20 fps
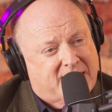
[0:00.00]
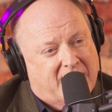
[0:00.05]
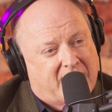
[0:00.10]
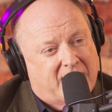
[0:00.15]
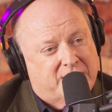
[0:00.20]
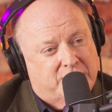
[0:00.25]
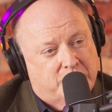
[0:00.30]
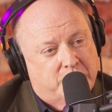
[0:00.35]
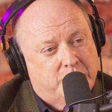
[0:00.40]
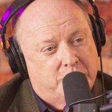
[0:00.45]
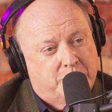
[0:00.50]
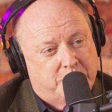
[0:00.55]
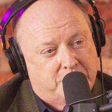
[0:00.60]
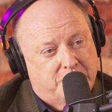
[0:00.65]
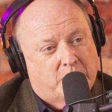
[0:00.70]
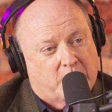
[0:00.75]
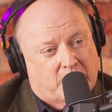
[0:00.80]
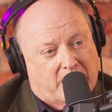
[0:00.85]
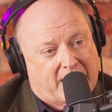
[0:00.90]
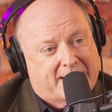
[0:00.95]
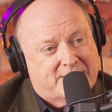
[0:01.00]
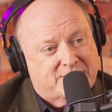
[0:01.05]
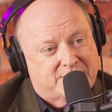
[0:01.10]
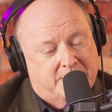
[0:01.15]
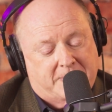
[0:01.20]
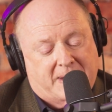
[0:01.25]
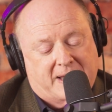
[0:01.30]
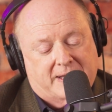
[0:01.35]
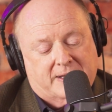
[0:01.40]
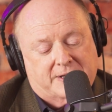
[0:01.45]
on who you're
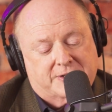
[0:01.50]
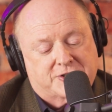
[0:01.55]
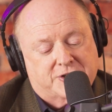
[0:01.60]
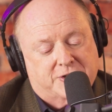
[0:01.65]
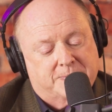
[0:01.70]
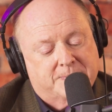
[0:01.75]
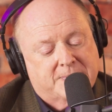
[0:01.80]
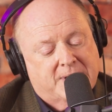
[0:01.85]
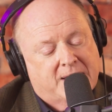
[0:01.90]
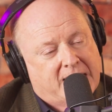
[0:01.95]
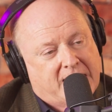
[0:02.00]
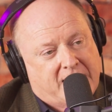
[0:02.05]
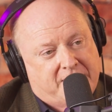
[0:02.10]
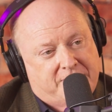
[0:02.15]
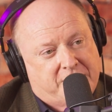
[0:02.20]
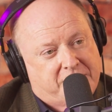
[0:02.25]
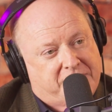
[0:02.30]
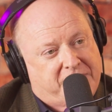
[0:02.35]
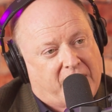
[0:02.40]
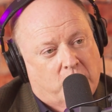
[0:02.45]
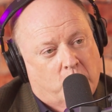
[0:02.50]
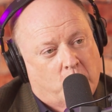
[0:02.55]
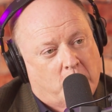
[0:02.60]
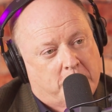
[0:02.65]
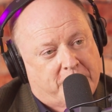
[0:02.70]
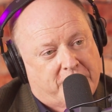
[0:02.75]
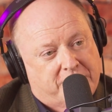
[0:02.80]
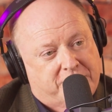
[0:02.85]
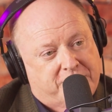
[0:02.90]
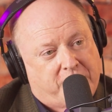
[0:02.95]
actually mailing to. Mm-hmm. If you follow
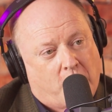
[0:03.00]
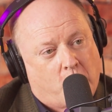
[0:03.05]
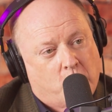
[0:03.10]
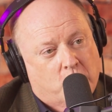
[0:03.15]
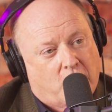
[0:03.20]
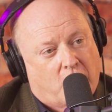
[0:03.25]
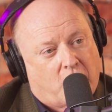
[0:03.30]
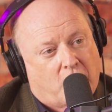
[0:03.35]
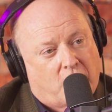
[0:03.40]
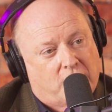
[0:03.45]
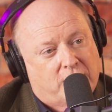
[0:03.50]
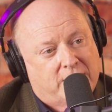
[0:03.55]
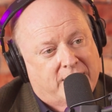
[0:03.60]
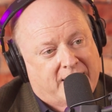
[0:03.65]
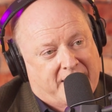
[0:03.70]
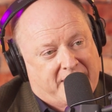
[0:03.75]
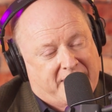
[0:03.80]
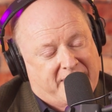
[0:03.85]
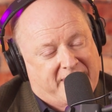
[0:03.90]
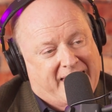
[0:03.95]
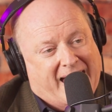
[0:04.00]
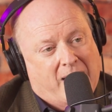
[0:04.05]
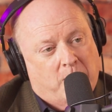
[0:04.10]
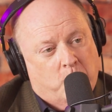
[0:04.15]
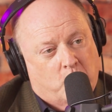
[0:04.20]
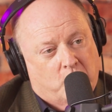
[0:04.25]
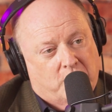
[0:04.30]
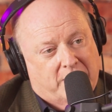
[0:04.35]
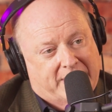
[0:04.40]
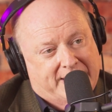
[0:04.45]
up with a phone call, that
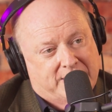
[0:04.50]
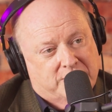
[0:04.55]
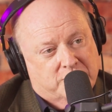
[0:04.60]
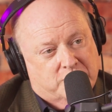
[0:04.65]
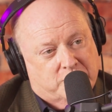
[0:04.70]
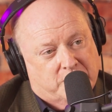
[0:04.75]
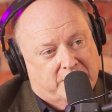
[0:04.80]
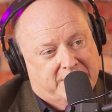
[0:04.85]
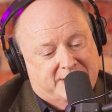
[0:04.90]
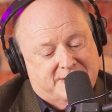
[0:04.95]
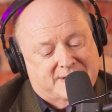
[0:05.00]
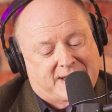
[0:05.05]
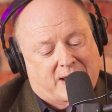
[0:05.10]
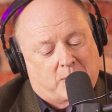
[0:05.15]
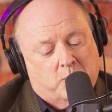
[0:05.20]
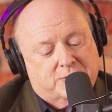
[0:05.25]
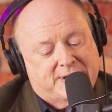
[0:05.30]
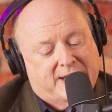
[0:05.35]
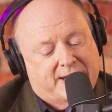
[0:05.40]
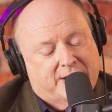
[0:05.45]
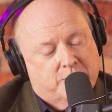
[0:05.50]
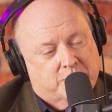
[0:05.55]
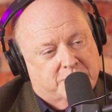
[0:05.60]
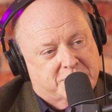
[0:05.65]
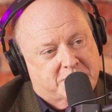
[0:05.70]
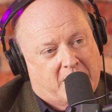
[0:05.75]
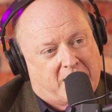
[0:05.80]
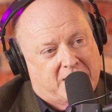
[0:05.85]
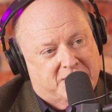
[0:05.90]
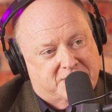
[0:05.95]
will increase. That will take your
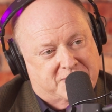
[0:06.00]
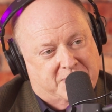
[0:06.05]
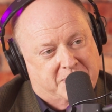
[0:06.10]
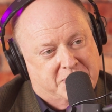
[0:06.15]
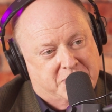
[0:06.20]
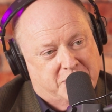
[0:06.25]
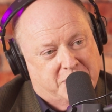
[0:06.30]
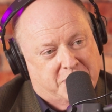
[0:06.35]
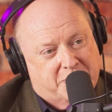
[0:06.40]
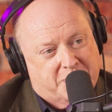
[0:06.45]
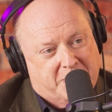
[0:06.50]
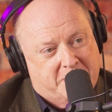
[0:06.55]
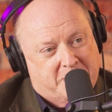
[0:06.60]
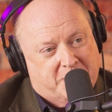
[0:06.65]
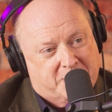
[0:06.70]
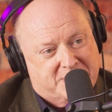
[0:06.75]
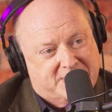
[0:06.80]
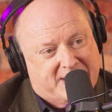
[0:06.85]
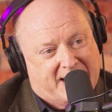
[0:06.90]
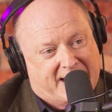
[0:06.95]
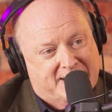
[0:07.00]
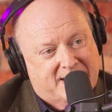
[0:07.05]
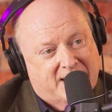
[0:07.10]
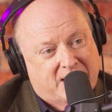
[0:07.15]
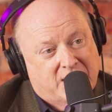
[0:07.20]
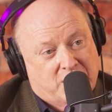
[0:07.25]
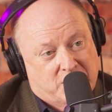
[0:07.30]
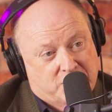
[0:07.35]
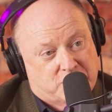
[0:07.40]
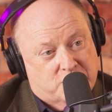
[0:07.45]
response from 2 to 3%
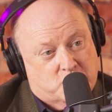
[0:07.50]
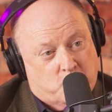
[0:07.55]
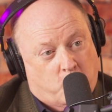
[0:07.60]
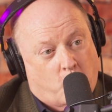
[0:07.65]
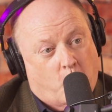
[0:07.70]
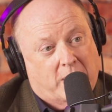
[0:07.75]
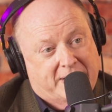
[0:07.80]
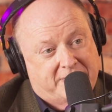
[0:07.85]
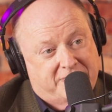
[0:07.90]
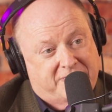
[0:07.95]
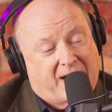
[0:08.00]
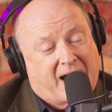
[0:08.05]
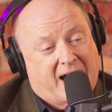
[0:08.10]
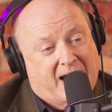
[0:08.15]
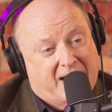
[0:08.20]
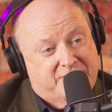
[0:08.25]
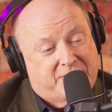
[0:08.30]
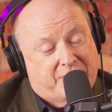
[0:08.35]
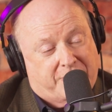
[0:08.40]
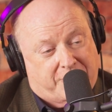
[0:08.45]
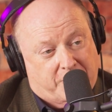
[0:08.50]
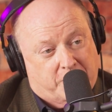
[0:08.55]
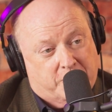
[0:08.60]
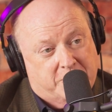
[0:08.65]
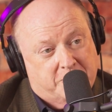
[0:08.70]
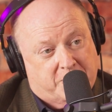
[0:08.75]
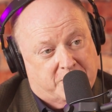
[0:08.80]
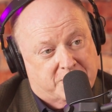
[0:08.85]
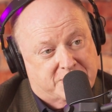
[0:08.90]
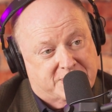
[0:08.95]
to 25 to
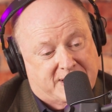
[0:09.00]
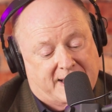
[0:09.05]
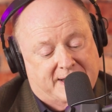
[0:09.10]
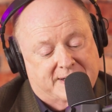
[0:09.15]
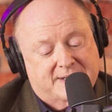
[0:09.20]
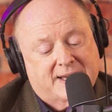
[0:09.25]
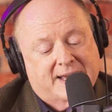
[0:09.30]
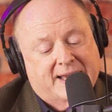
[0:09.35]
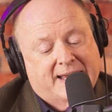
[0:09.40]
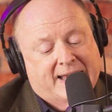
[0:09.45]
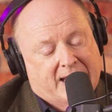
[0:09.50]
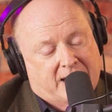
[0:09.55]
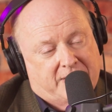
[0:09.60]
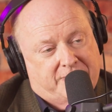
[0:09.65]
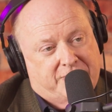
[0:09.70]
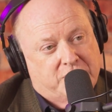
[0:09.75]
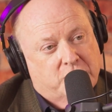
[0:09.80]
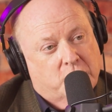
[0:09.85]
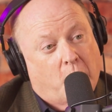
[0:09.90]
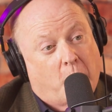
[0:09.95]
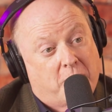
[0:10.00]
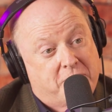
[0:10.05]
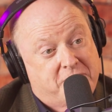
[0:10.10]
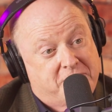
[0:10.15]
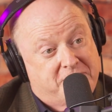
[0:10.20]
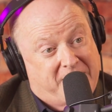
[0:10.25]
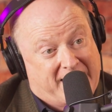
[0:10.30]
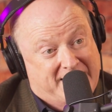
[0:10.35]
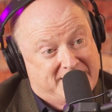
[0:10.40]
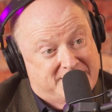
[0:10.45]
30%. Wow. If you go
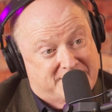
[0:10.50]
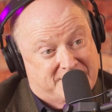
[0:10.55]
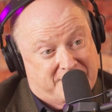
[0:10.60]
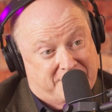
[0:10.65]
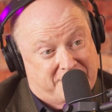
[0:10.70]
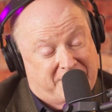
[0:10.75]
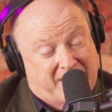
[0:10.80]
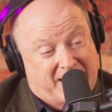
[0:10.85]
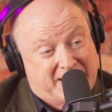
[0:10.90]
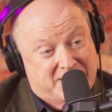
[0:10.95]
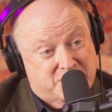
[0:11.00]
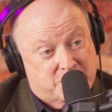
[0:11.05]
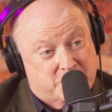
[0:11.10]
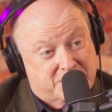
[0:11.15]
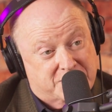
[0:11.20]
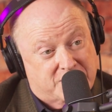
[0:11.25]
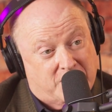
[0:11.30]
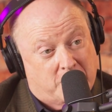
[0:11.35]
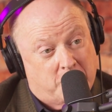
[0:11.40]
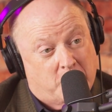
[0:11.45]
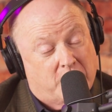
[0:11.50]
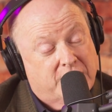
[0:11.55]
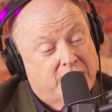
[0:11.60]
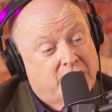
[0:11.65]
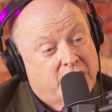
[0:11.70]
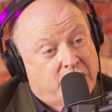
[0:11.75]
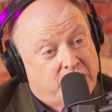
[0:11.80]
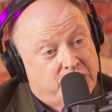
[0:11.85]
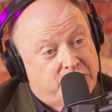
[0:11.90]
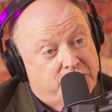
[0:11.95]
face to face with someone,
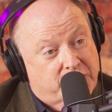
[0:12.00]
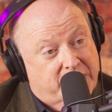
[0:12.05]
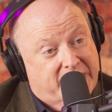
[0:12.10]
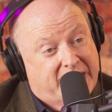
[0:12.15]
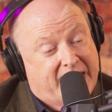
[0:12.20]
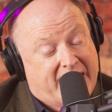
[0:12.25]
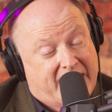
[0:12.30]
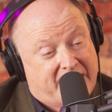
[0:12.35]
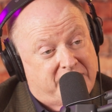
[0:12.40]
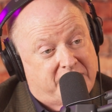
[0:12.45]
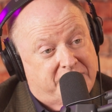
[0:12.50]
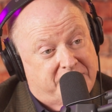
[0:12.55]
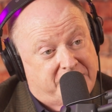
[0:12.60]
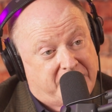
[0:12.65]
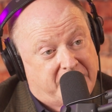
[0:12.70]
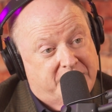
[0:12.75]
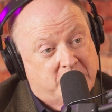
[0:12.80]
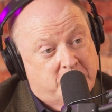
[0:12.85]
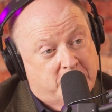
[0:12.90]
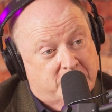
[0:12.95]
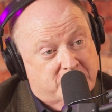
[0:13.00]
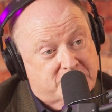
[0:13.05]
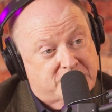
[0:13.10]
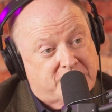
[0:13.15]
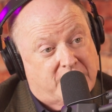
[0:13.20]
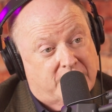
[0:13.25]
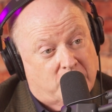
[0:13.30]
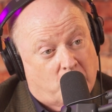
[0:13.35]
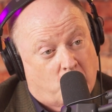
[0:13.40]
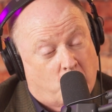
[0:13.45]
you're going to have a
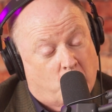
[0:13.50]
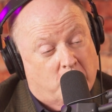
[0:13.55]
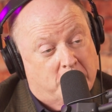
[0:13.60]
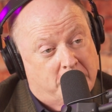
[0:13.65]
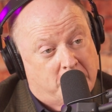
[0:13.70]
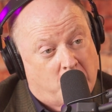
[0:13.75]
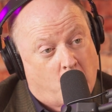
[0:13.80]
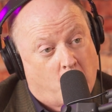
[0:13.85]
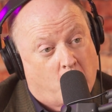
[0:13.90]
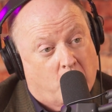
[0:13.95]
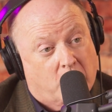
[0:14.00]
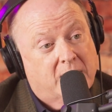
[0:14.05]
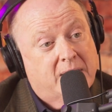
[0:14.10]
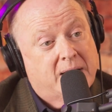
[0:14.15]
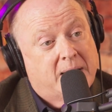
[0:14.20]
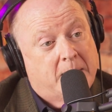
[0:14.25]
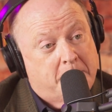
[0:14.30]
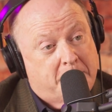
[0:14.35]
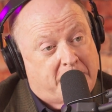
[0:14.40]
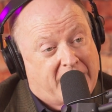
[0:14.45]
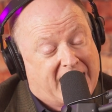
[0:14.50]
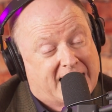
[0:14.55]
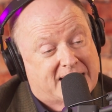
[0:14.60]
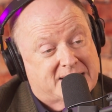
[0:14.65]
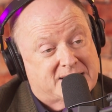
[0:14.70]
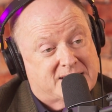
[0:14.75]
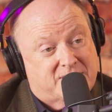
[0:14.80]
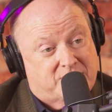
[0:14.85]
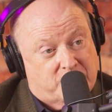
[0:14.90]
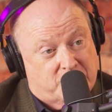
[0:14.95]
50% or more
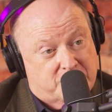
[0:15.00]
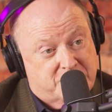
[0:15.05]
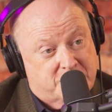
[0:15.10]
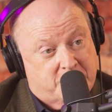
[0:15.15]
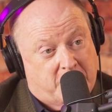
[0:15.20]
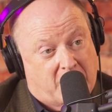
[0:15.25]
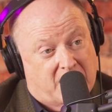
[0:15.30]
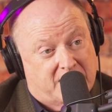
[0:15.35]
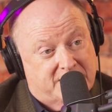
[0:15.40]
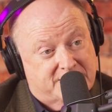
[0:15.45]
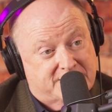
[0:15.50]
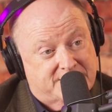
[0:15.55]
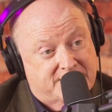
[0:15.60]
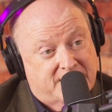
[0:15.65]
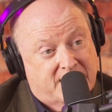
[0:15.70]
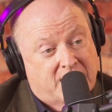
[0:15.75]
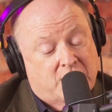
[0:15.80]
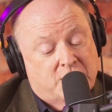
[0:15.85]
positive response.